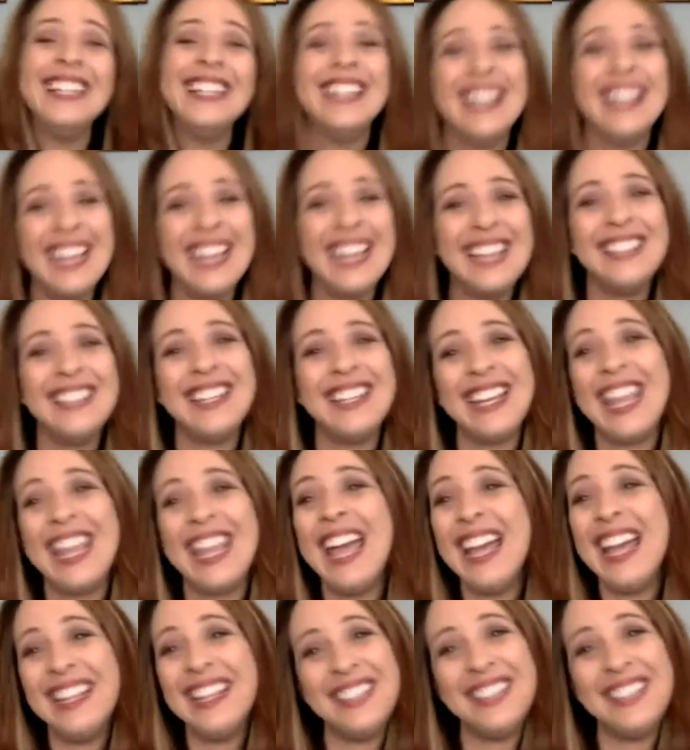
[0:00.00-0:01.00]
and
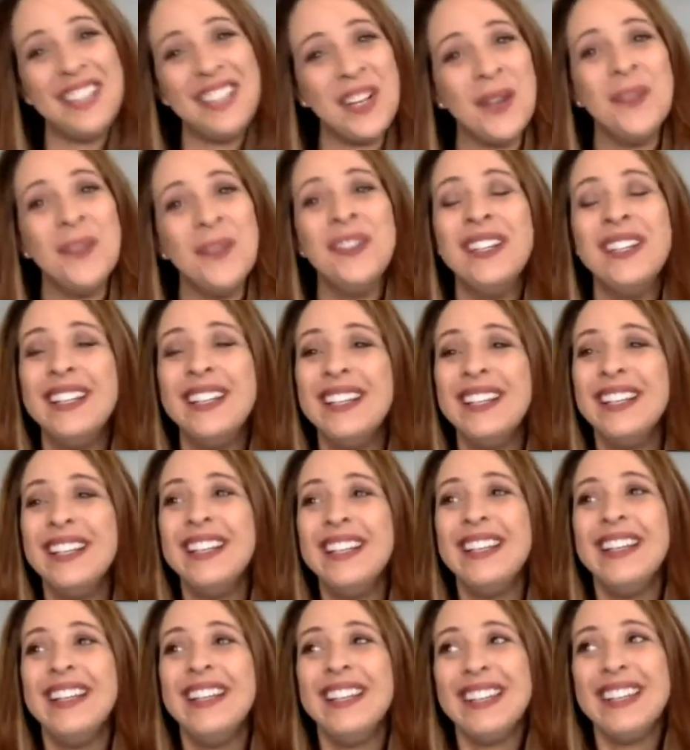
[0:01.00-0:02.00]
again, you know,
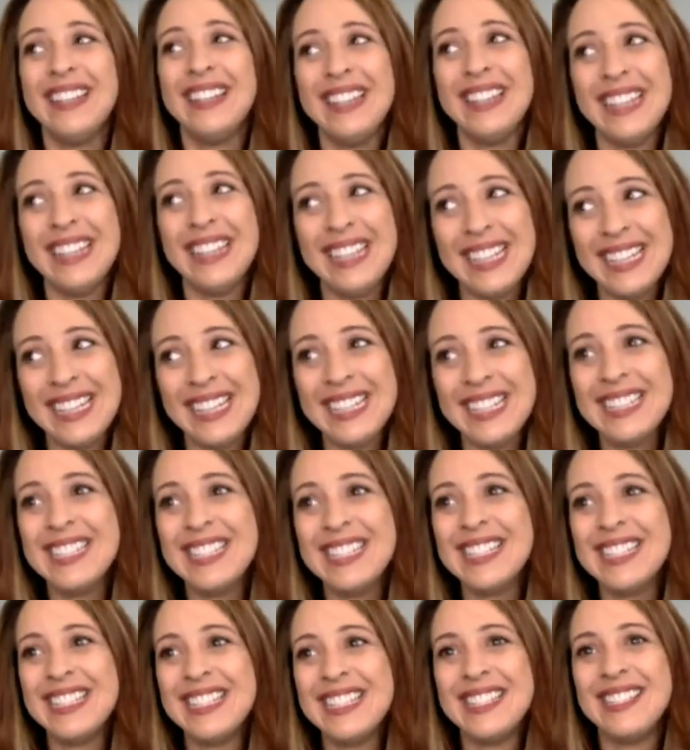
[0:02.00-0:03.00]

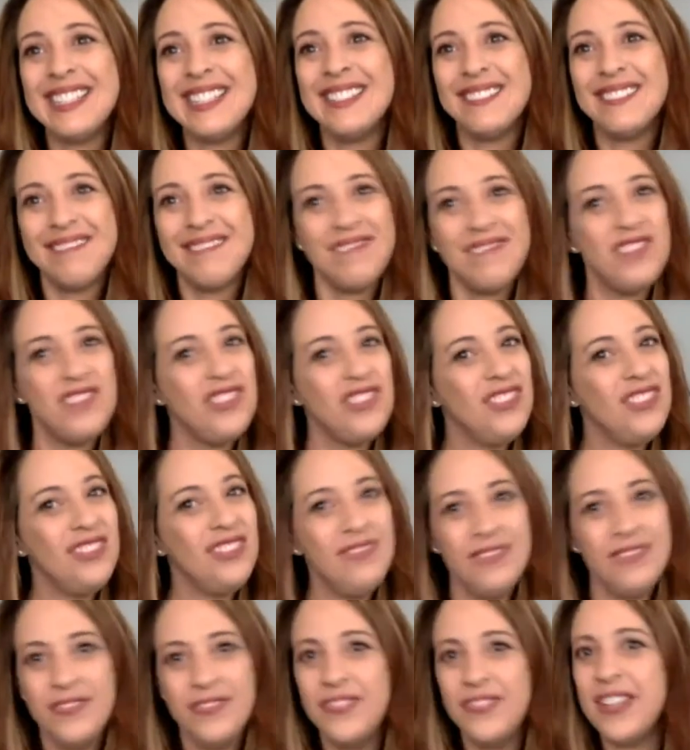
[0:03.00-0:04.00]
it's
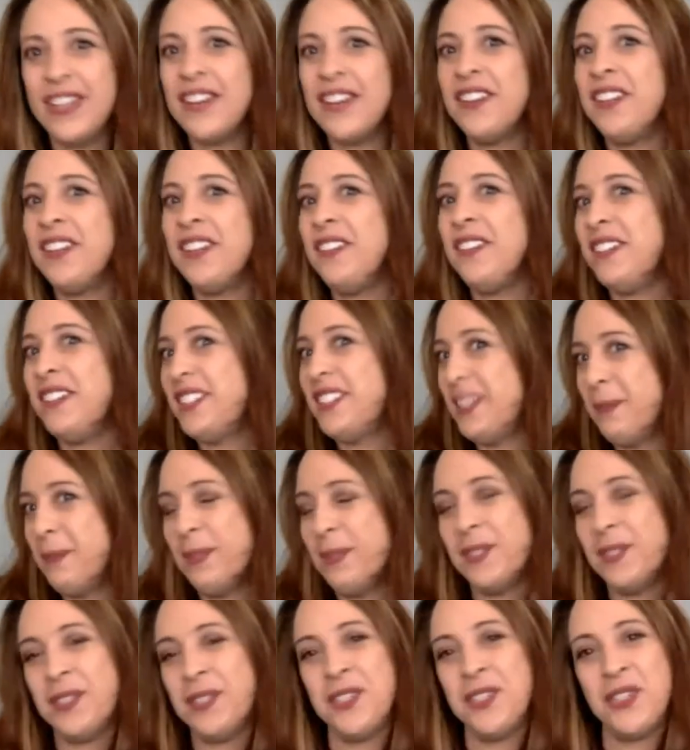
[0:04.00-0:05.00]
very
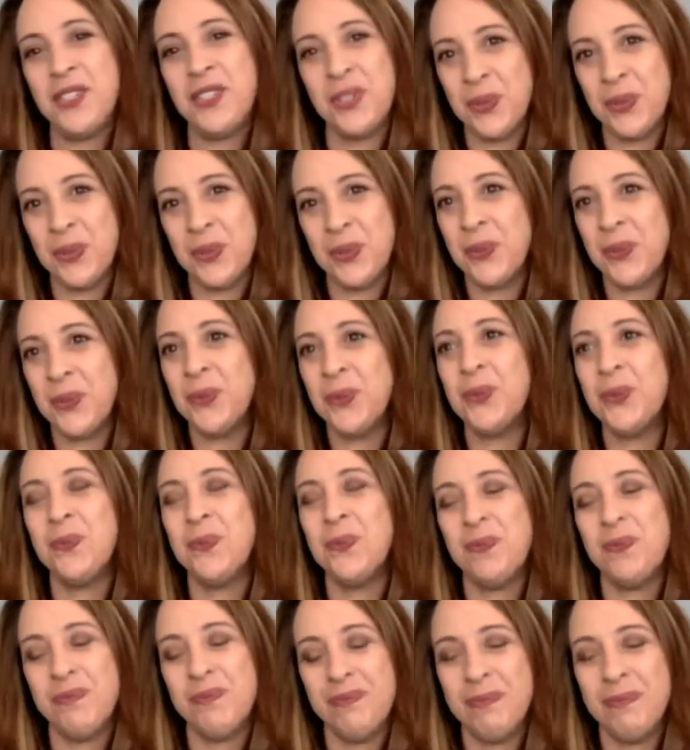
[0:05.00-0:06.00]
similar to
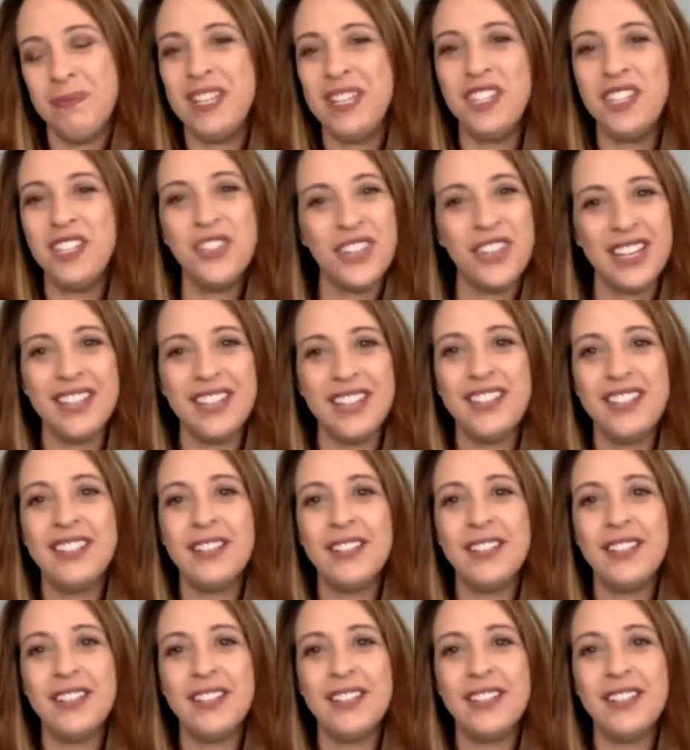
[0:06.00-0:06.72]
being trained.